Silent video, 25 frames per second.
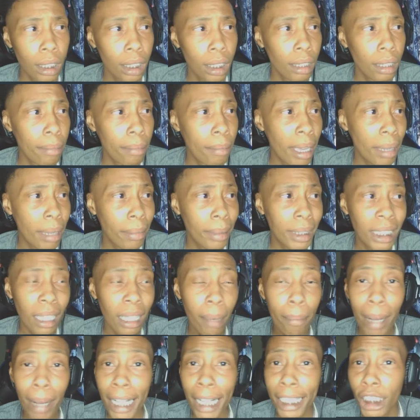Maybe
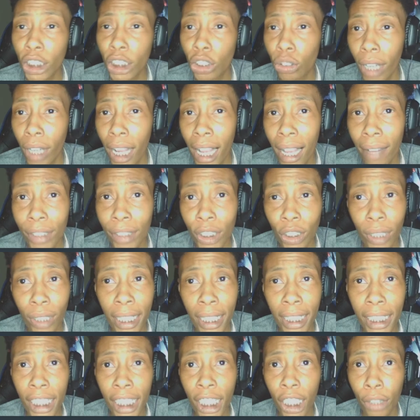somebody drive and try
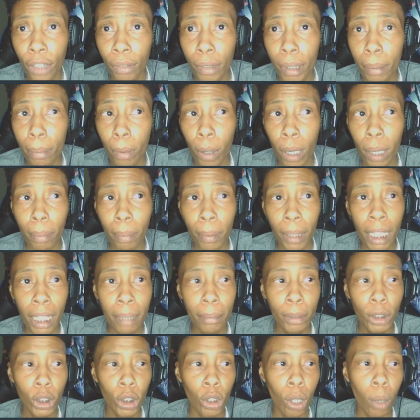to get a 3-point play,
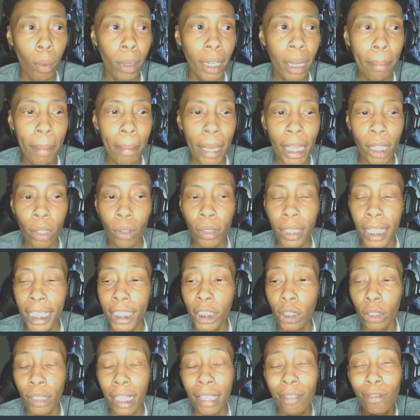but you don't want to bank on that.
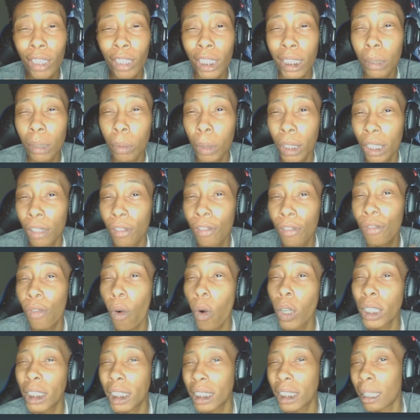So they really would have
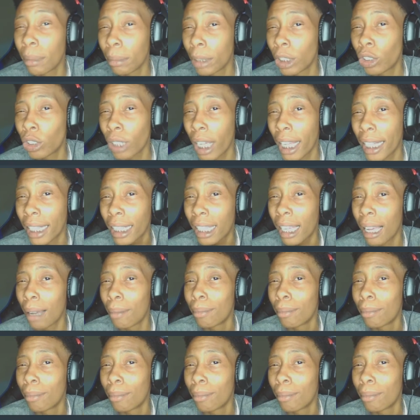forced them to try to come